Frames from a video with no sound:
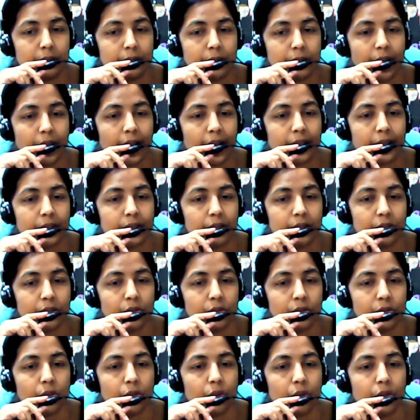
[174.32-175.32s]

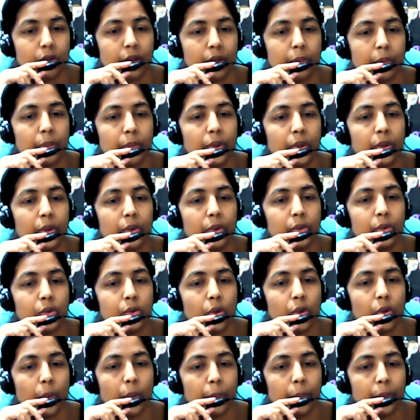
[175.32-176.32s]
characters or the
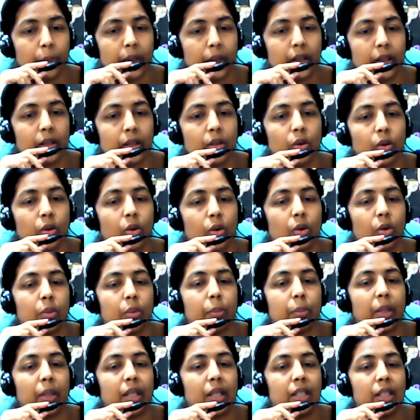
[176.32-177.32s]
pleiotropic or
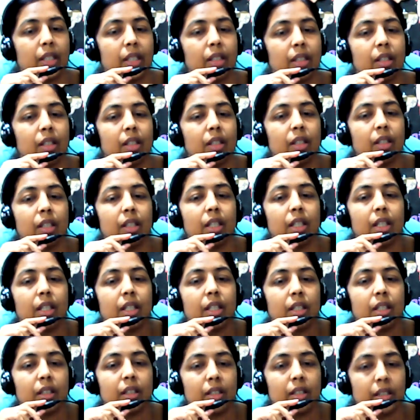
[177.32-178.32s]
many
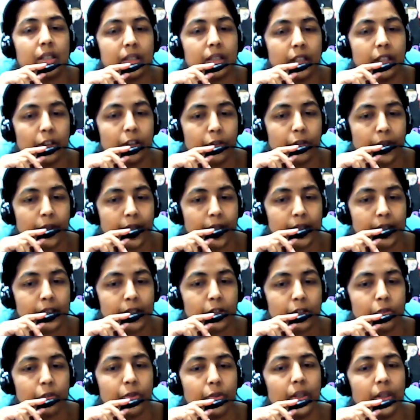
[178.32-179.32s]

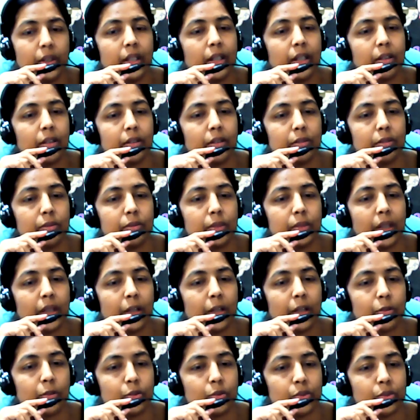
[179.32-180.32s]
effects, we
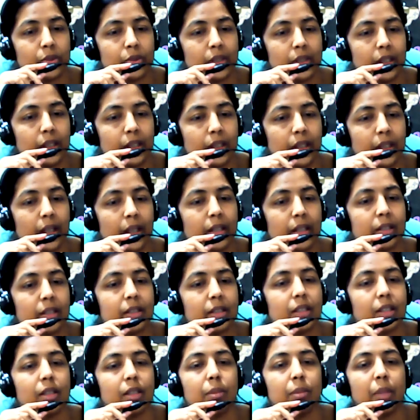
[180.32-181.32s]
have to say that
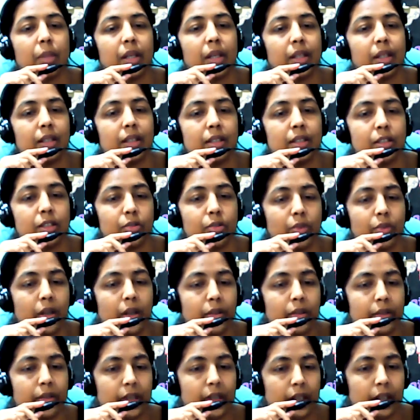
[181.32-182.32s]
the Mendel's
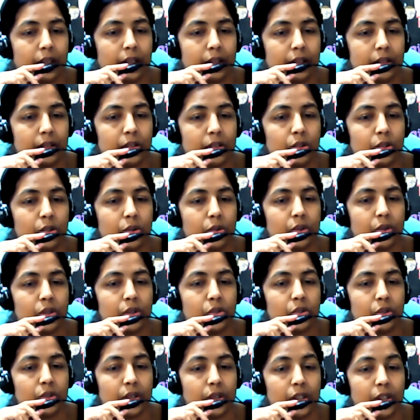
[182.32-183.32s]
flower colors or the
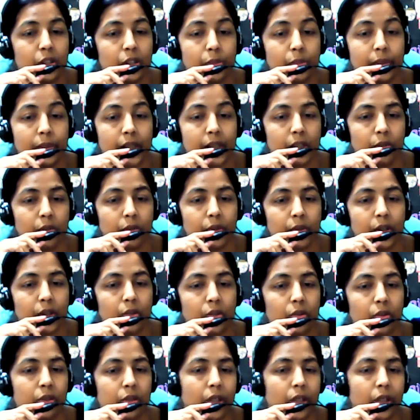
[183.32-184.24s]
genes specific on